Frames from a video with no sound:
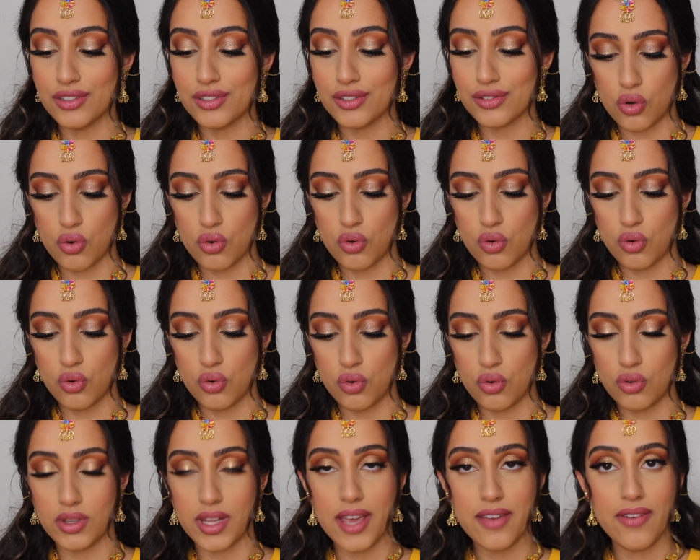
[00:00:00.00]
So
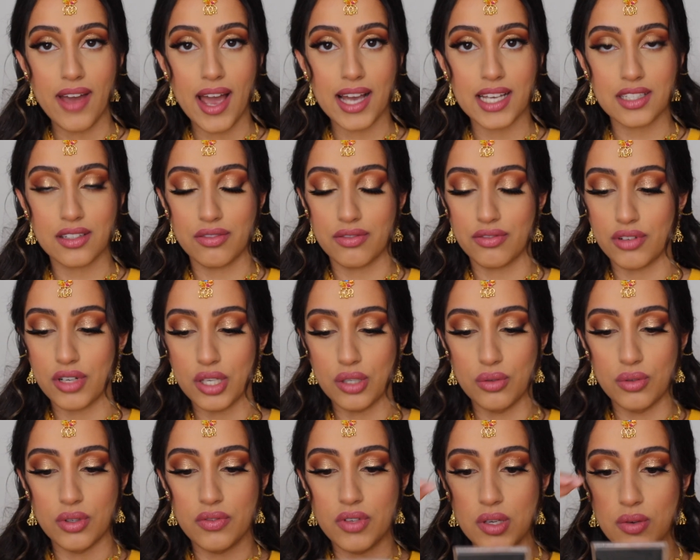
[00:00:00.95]
life hack for
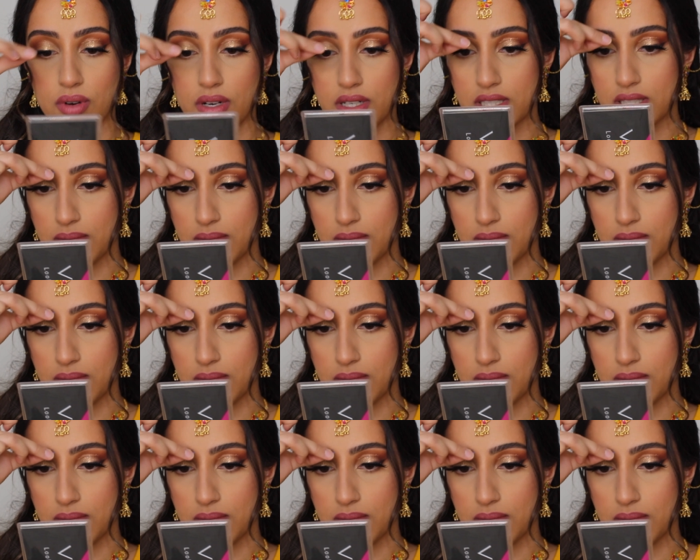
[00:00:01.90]
you if you want